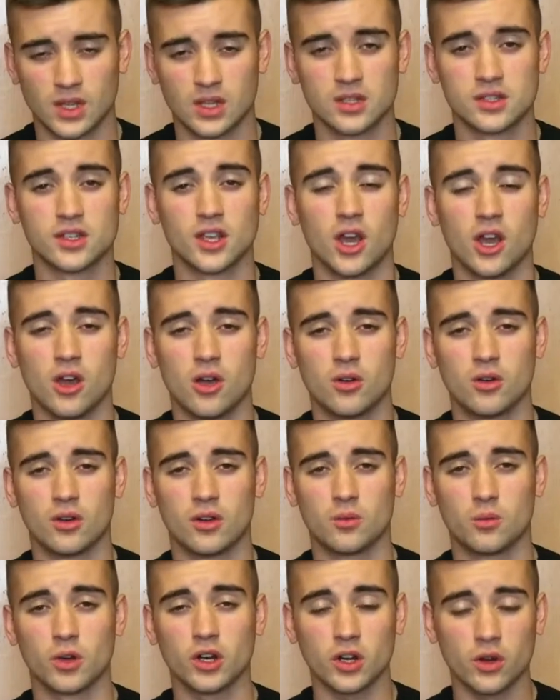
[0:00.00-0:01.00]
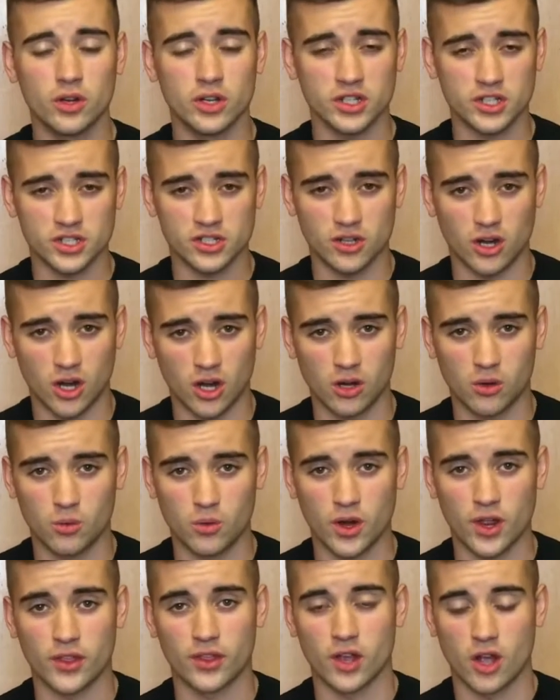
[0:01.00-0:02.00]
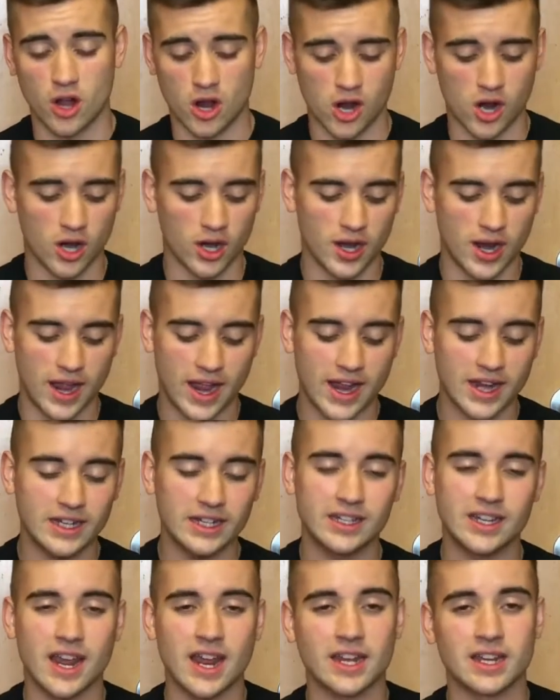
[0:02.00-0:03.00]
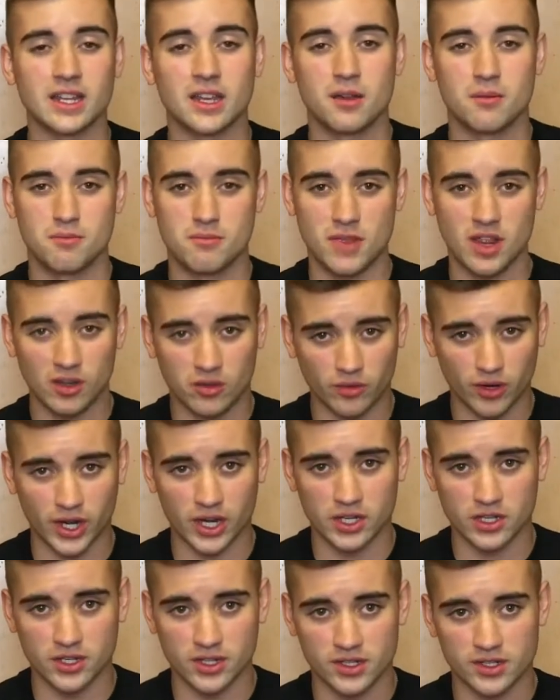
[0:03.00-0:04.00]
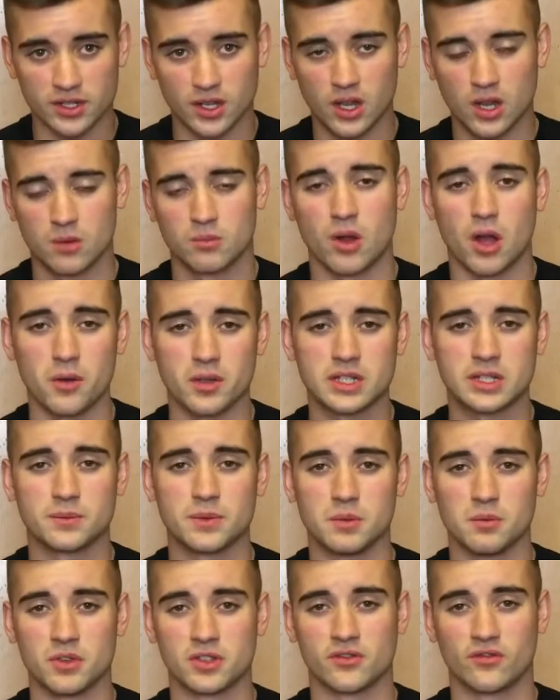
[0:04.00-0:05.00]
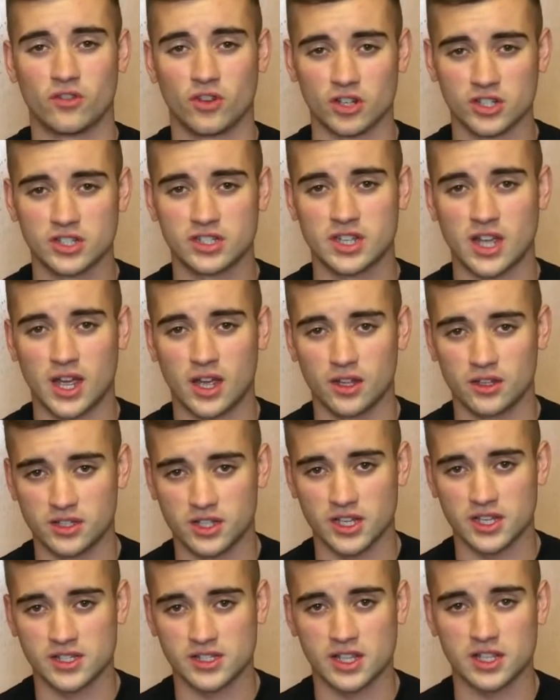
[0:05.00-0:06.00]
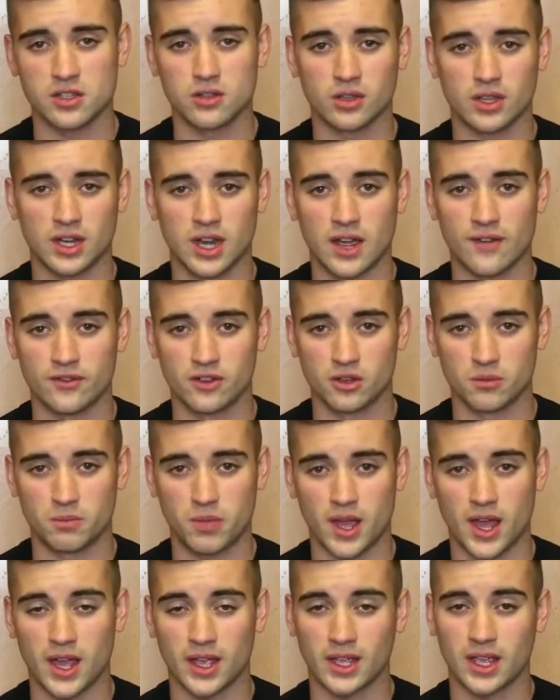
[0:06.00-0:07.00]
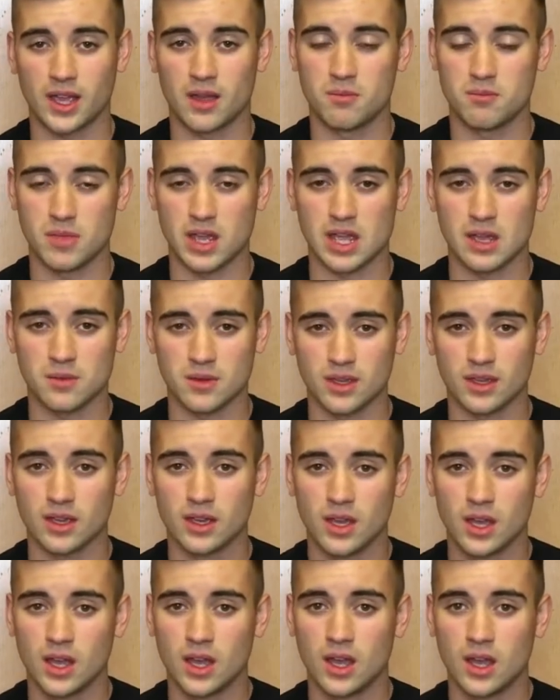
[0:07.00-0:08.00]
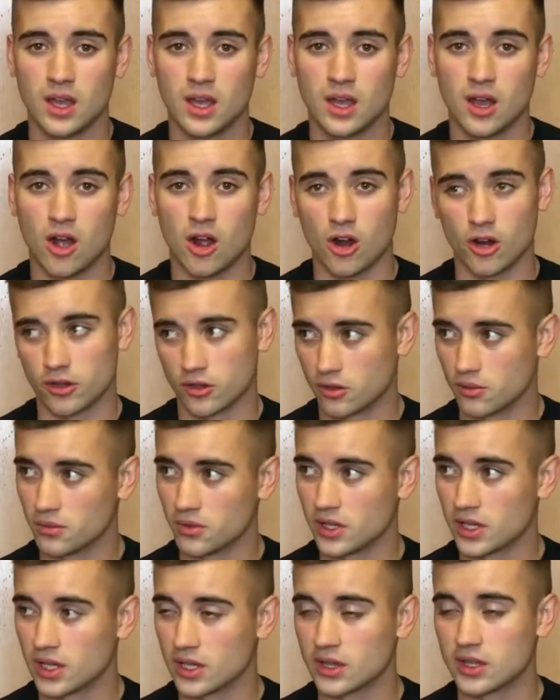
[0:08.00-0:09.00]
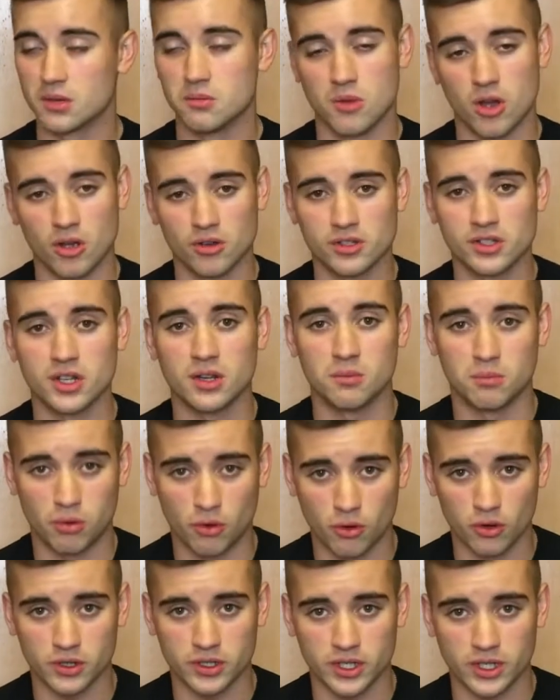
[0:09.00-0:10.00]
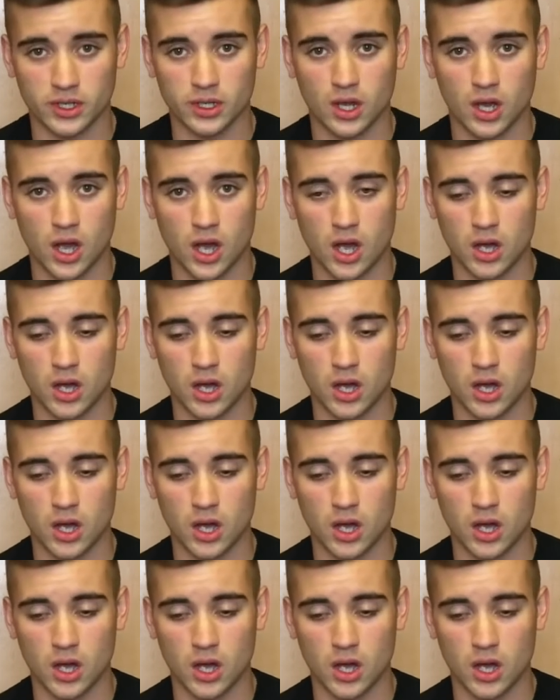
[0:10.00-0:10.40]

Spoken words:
So we're going to start with our handy dandy mid-ranges. Probably some of the most versatile discs that you can have in your bag, and maybe arguably the most important.